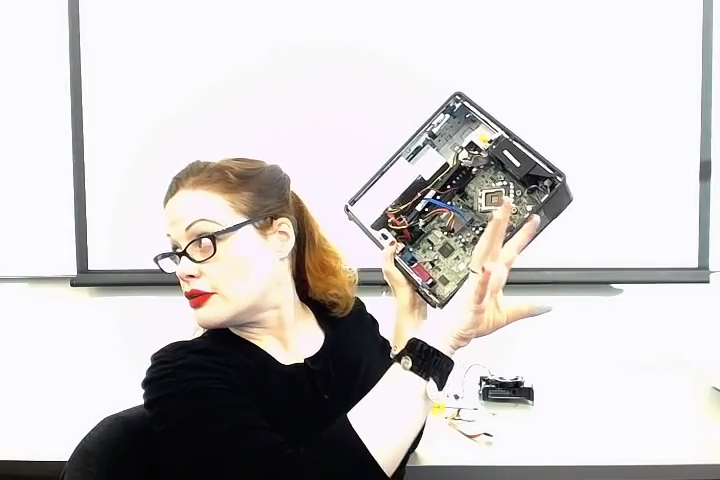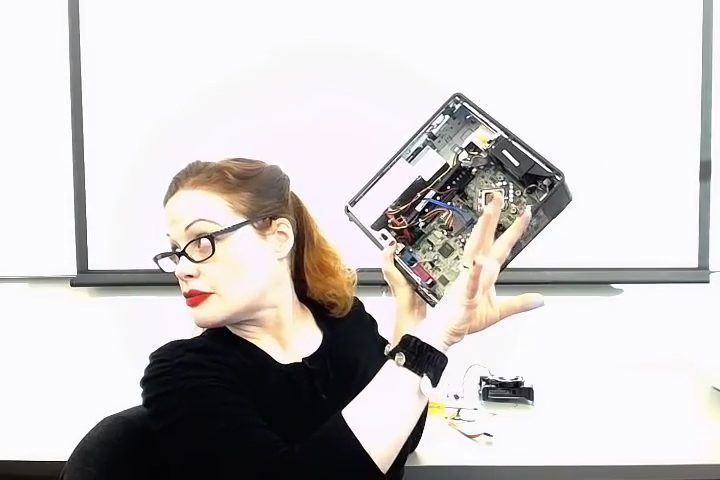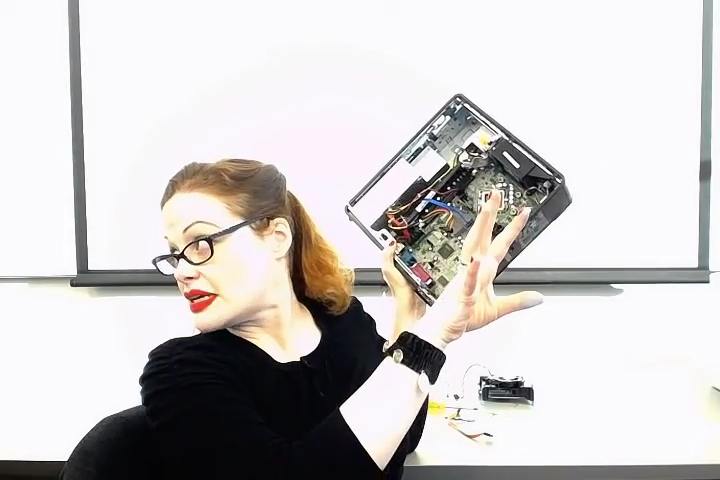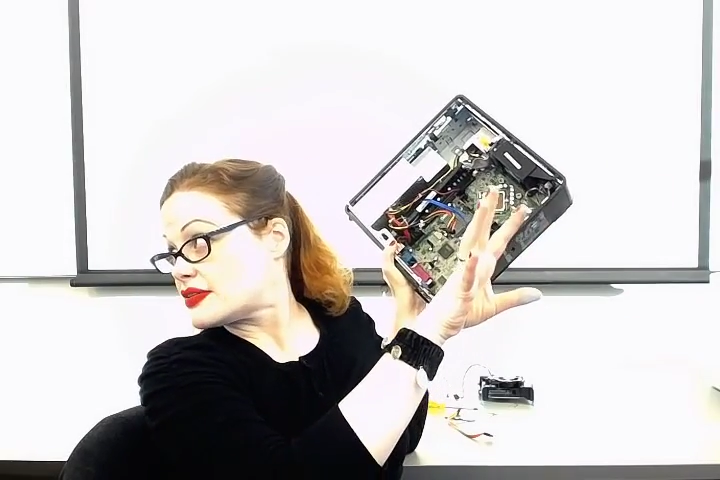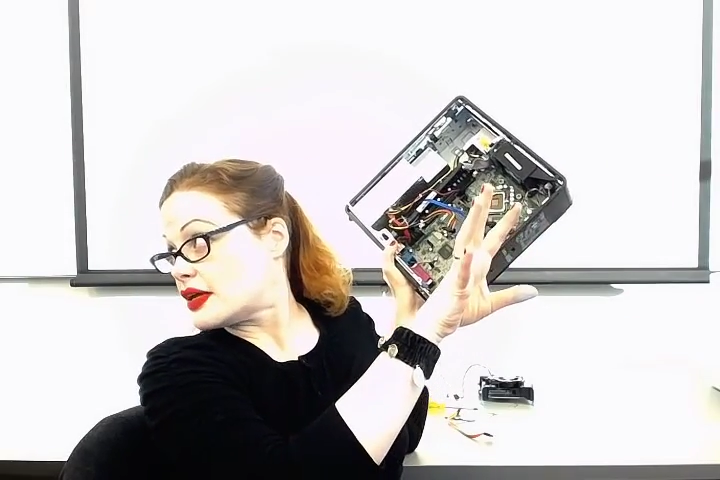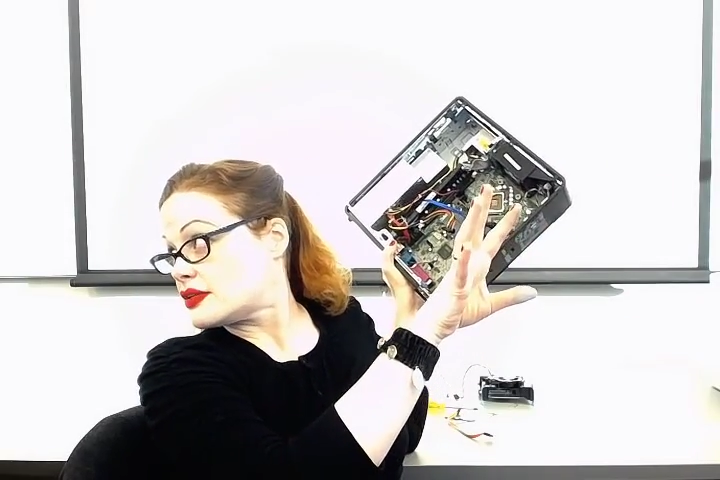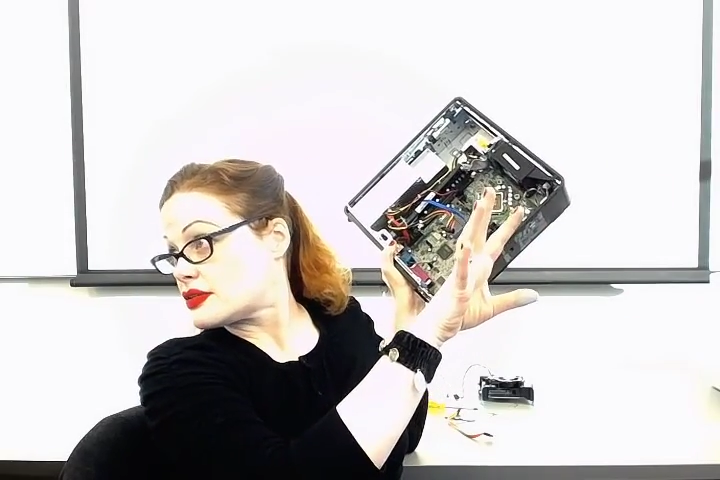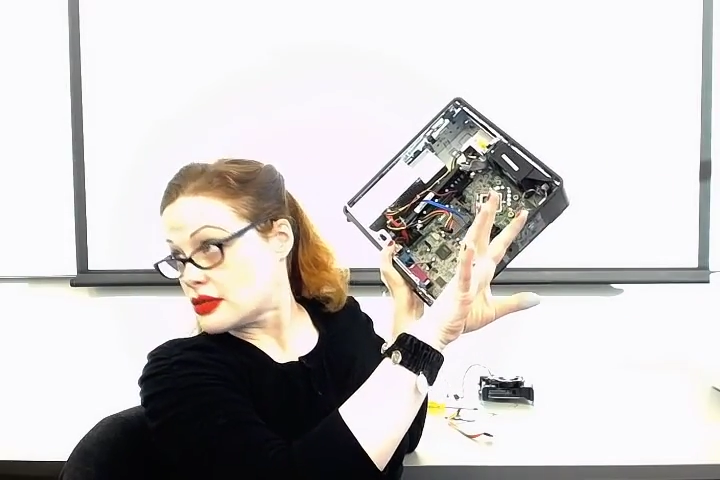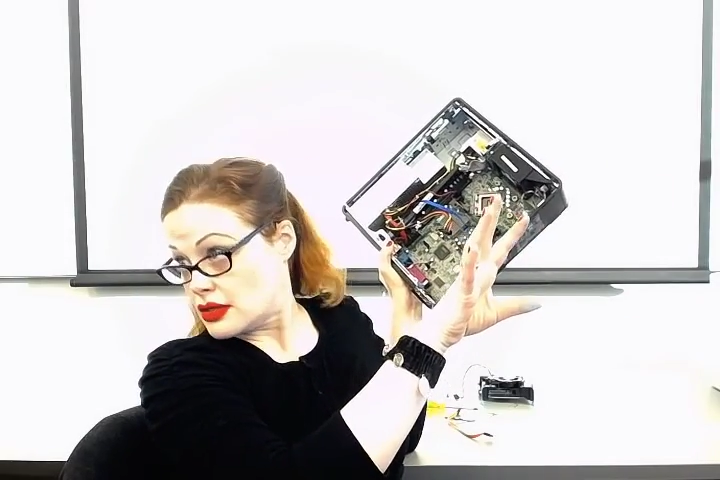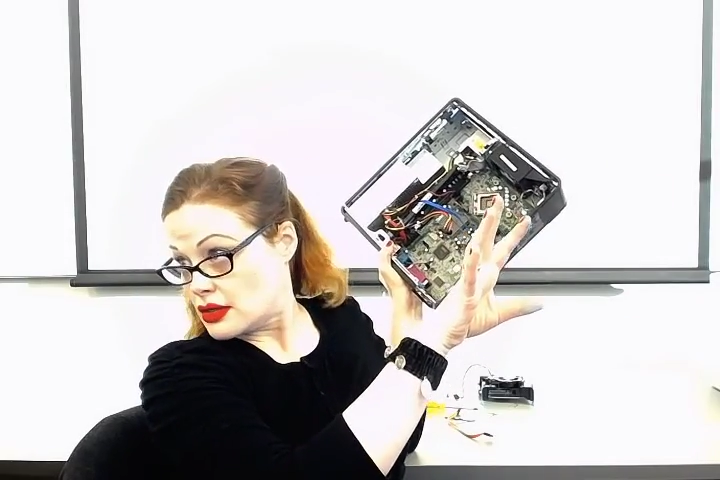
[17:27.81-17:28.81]
Make sense?
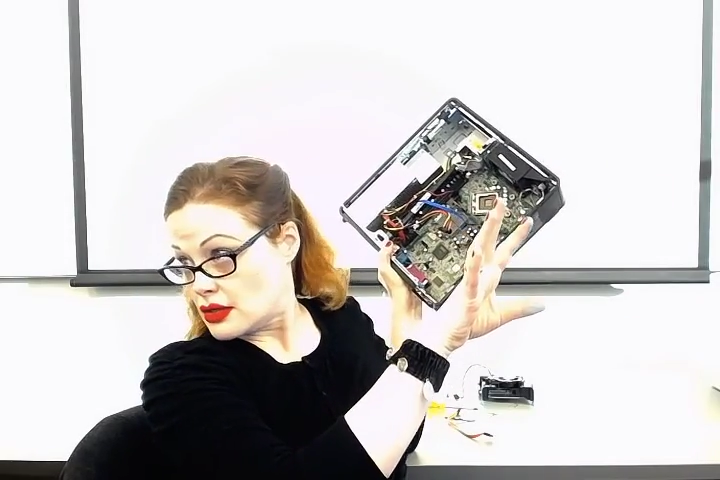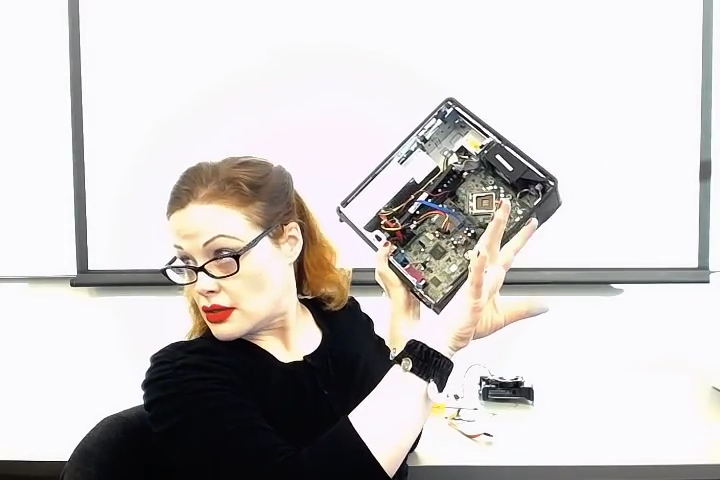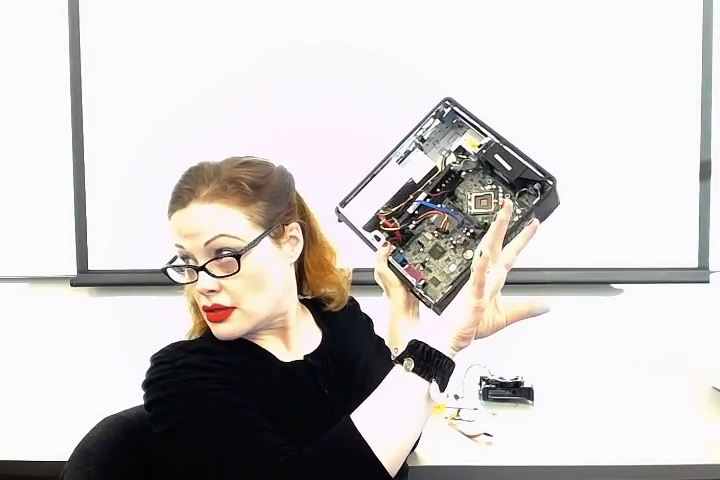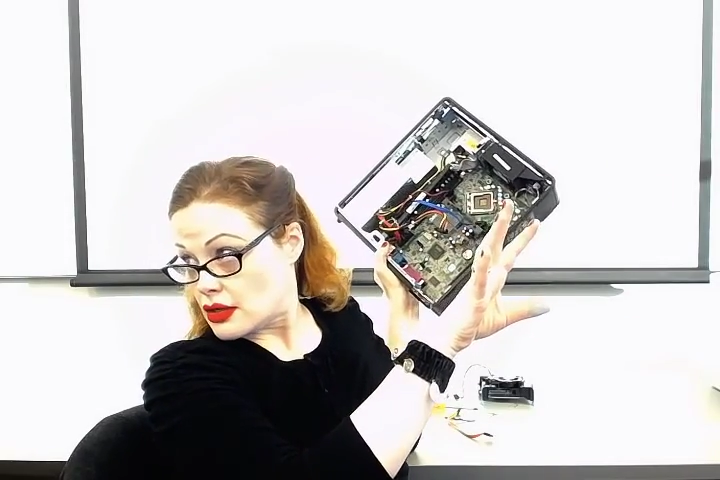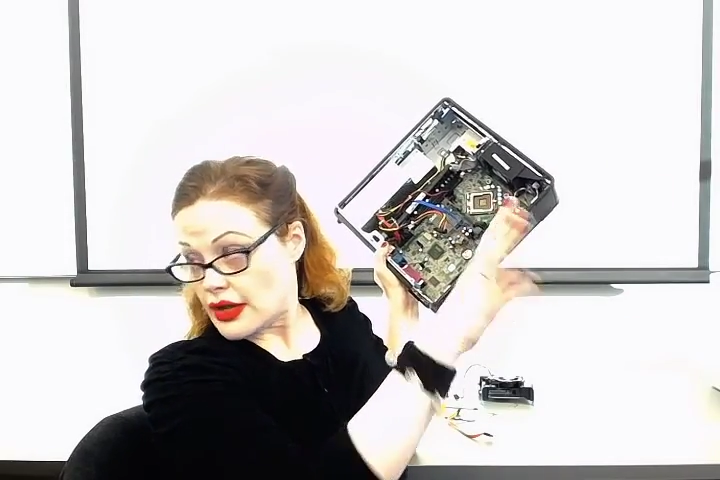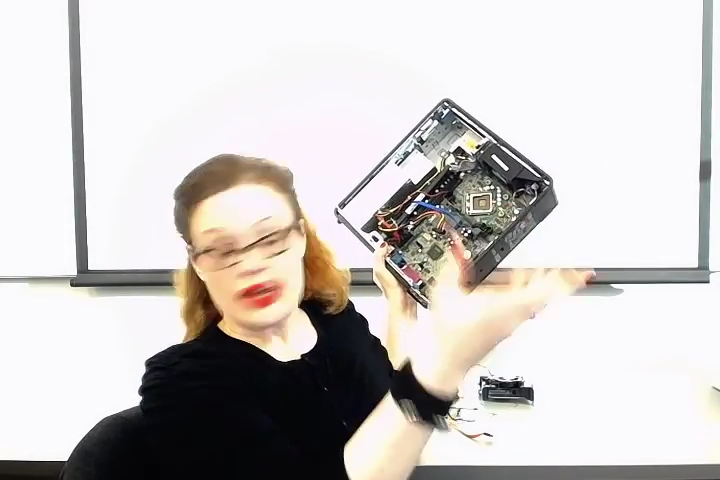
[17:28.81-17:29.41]
Okay,